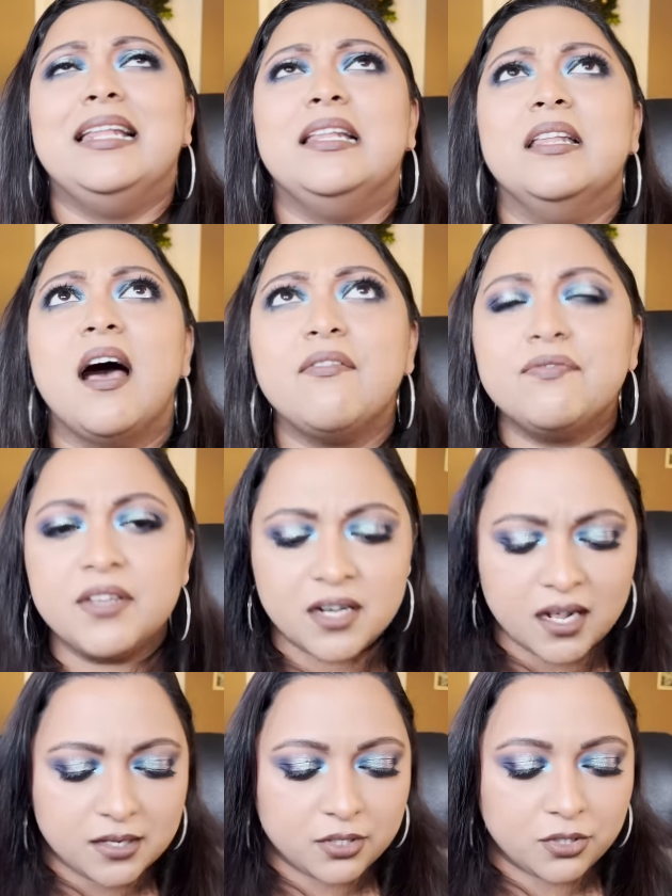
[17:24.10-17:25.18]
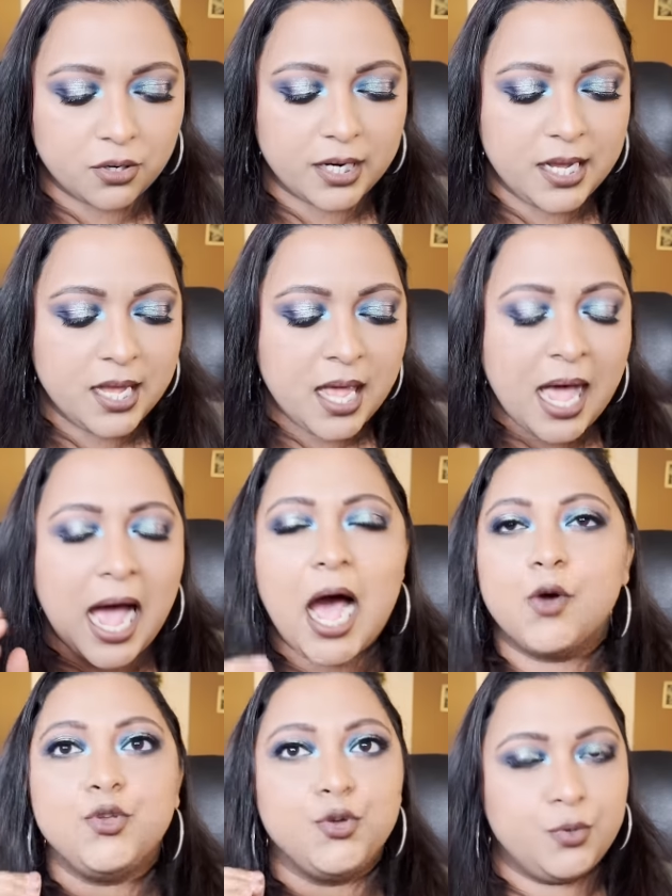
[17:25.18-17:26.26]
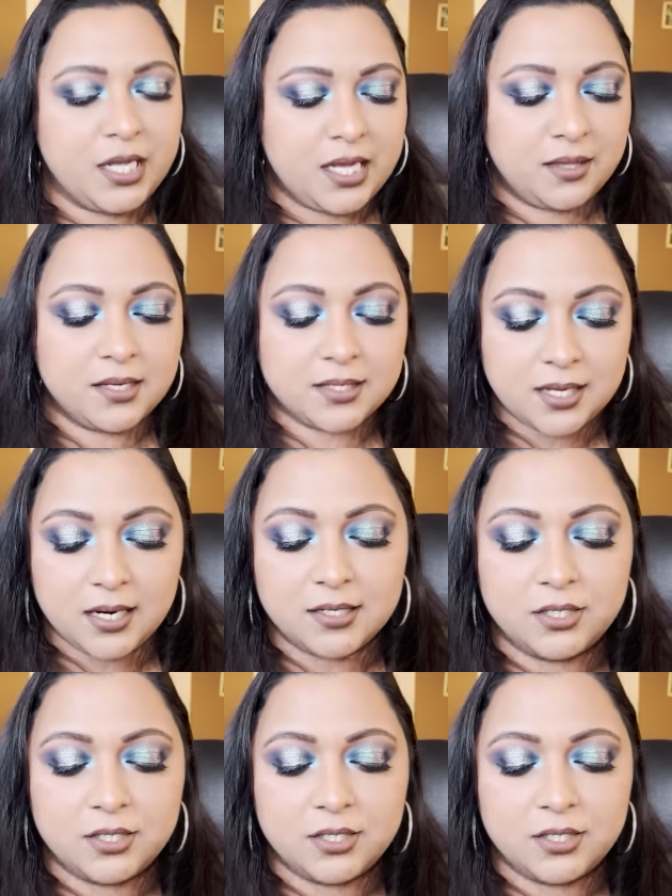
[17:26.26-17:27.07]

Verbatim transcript: love the color story, how unique this color